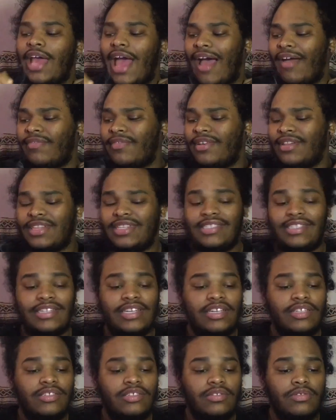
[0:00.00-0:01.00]
After
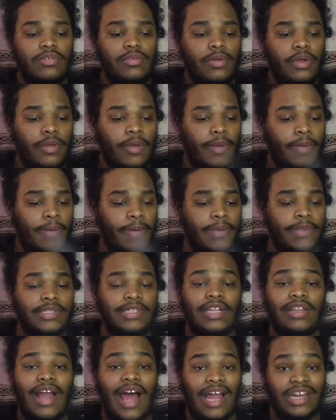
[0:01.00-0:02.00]
listening to
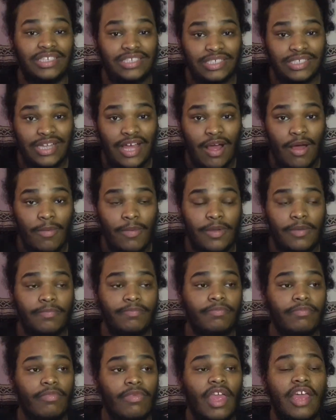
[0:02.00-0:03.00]
Solange's
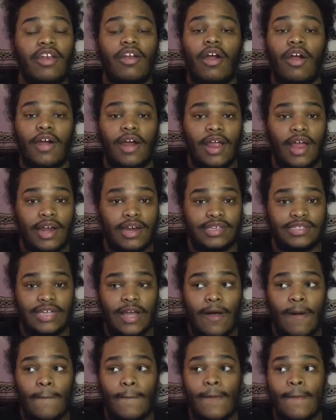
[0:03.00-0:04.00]
album and Ariana's
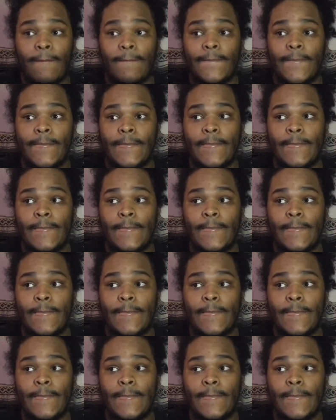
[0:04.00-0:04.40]
album,